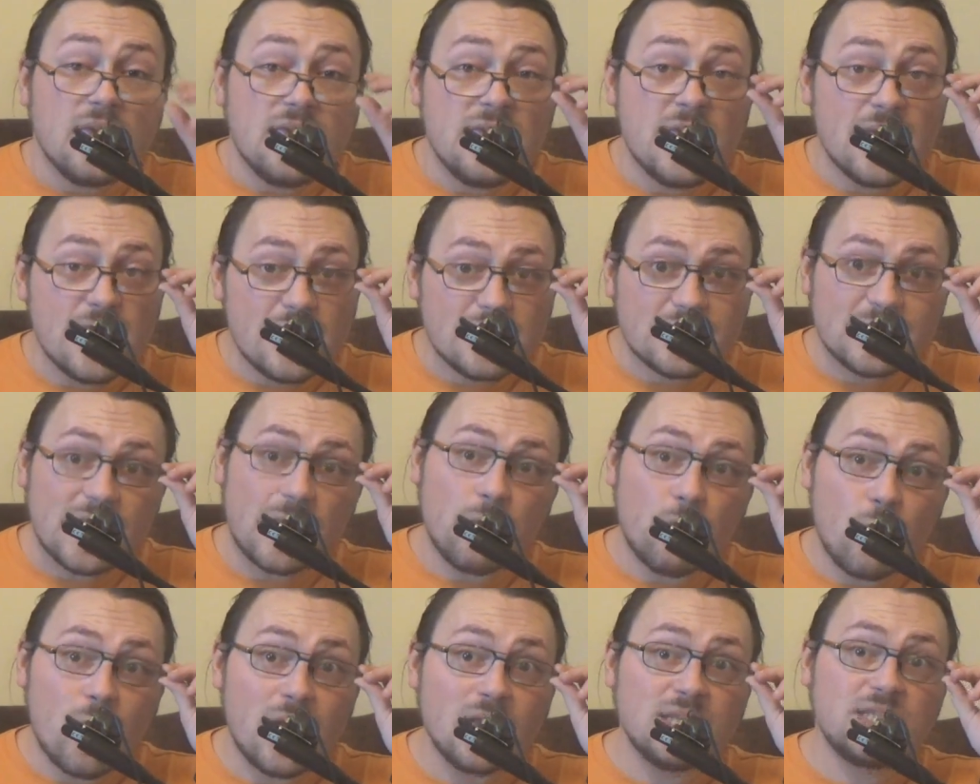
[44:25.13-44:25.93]
Yes,
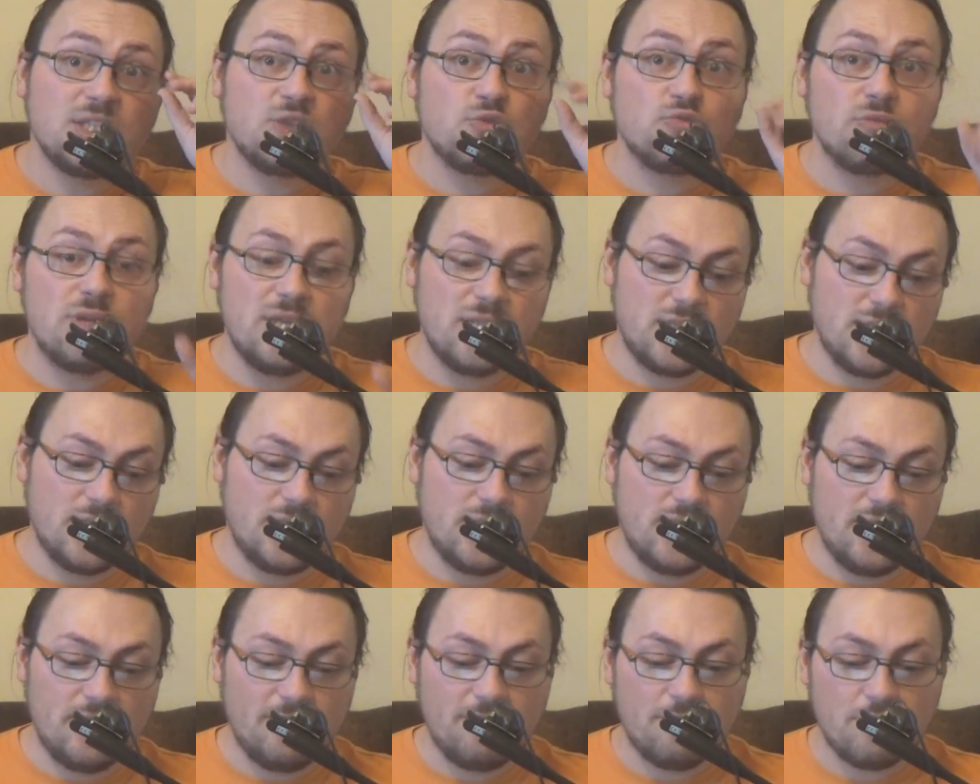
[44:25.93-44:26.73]
I was
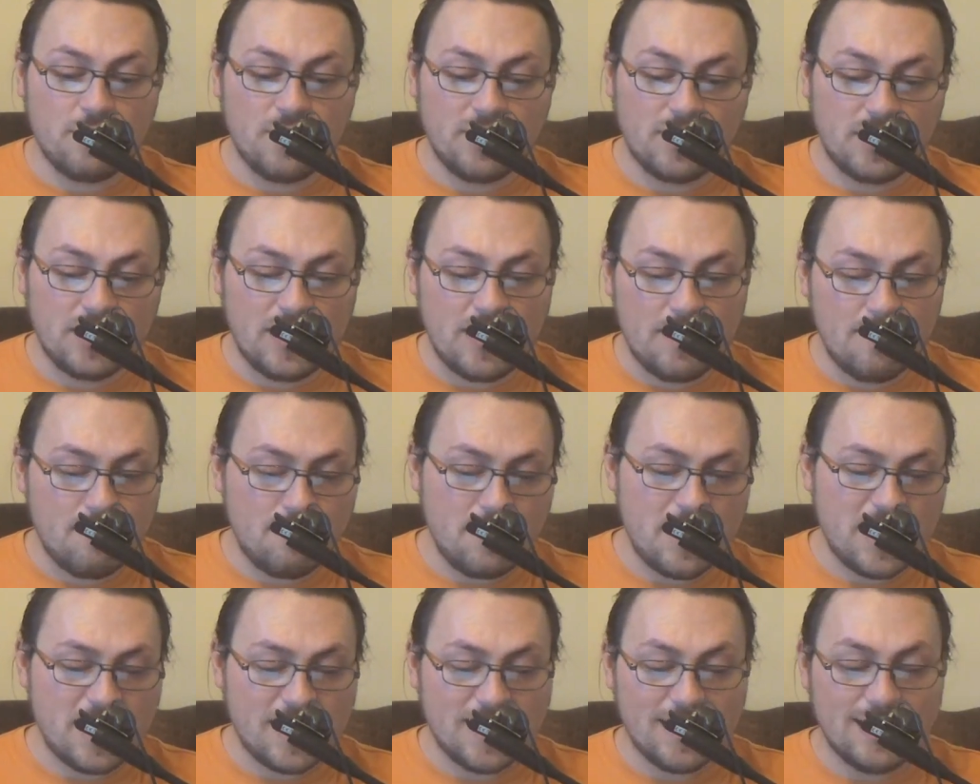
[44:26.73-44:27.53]
treated differently
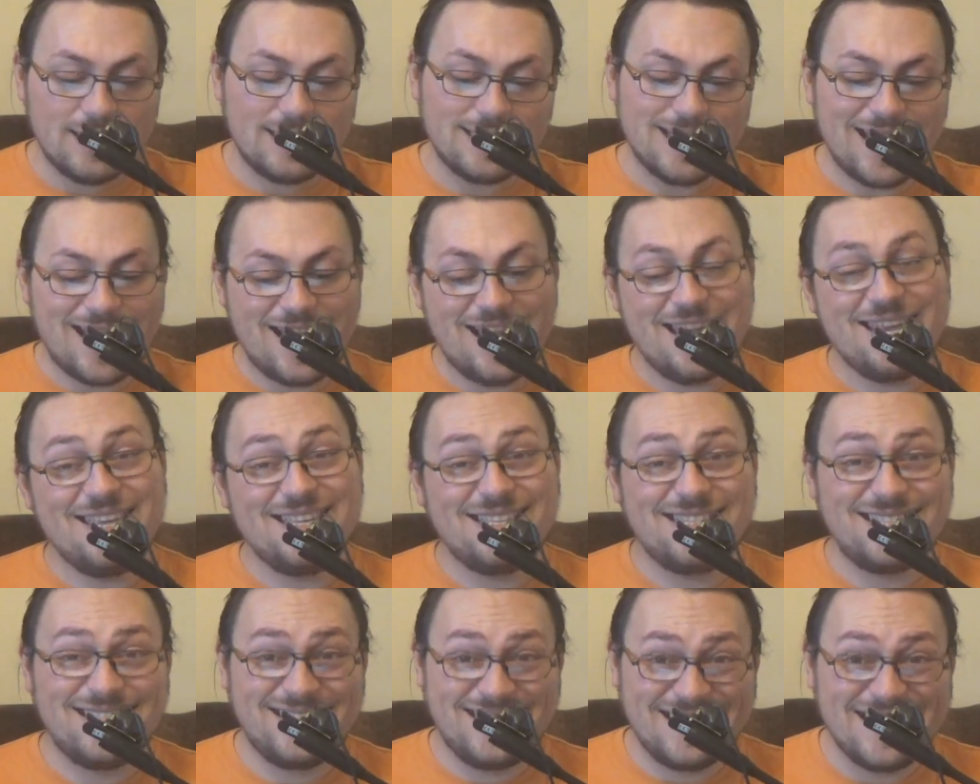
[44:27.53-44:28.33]
because
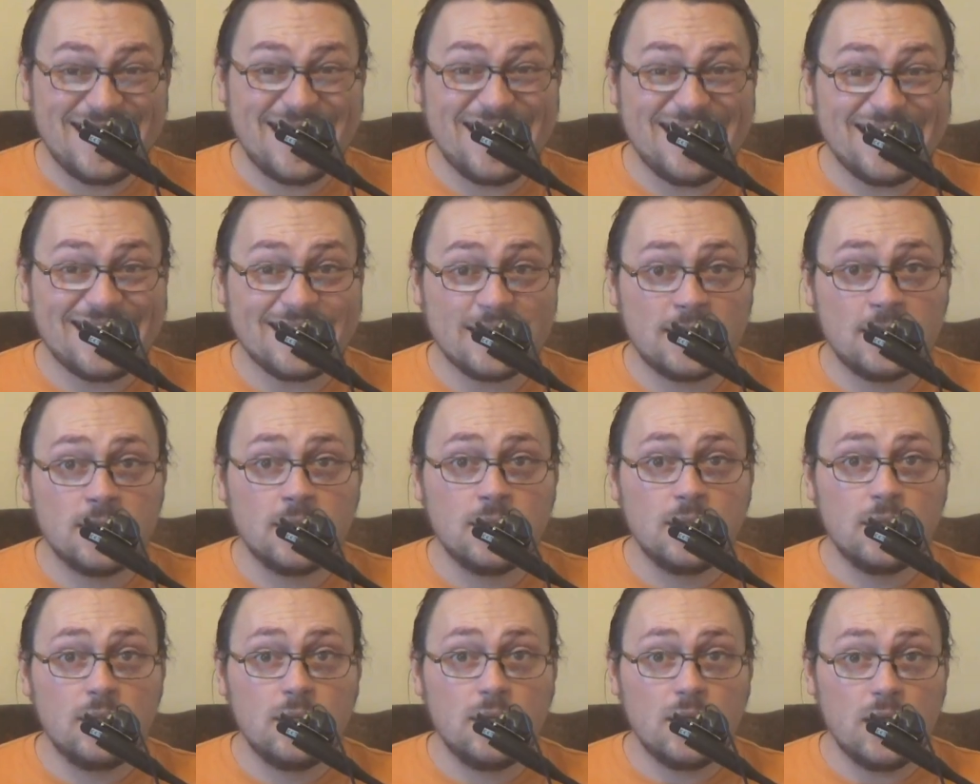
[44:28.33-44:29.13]
I
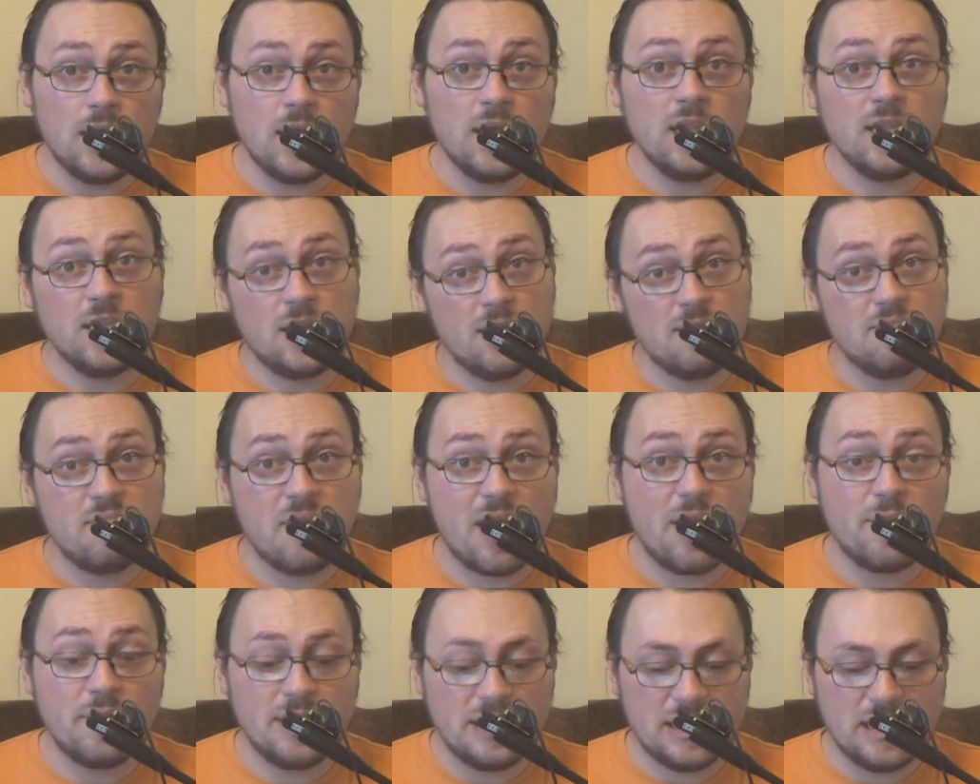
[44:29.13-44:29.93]
sucked in
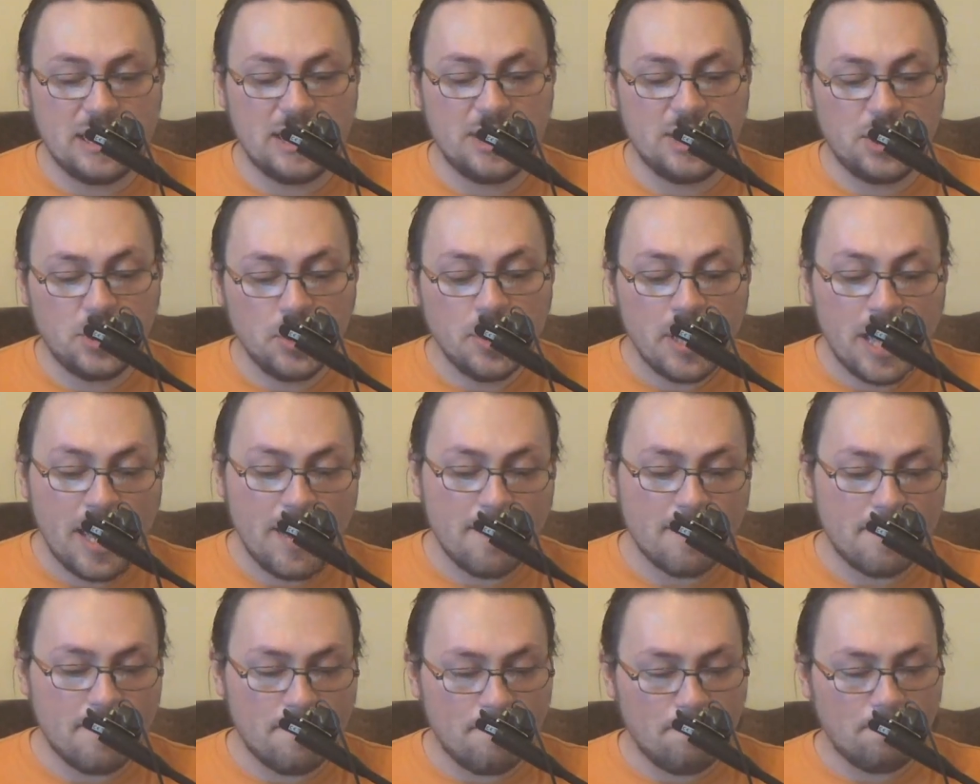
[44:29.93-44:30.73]
comparison to
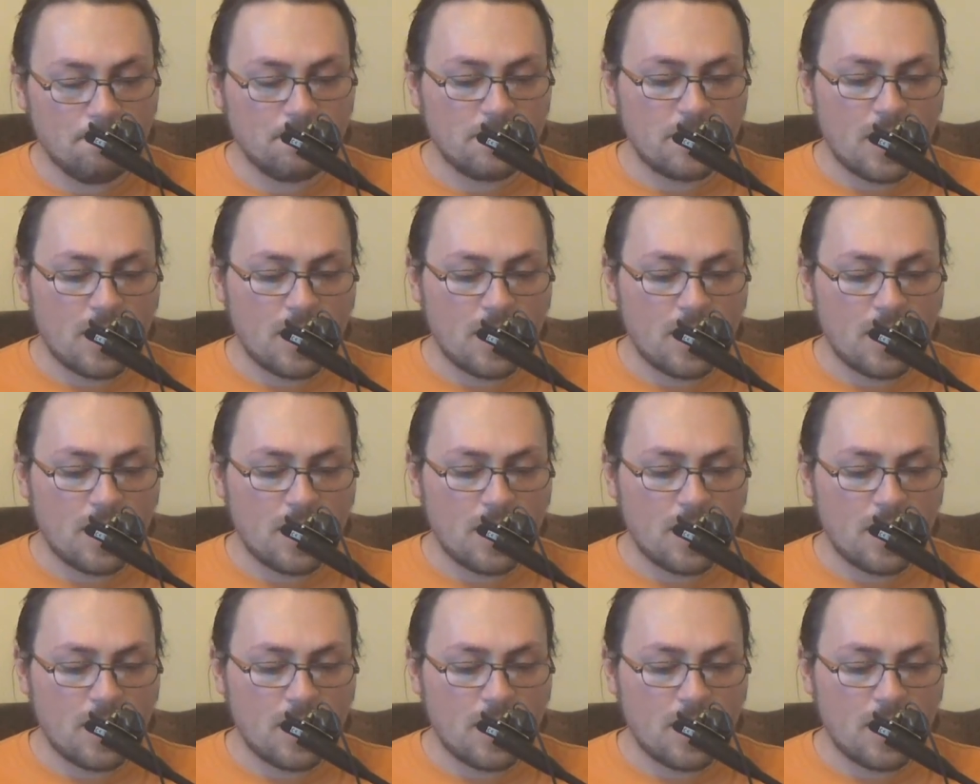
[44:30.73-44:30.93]
him.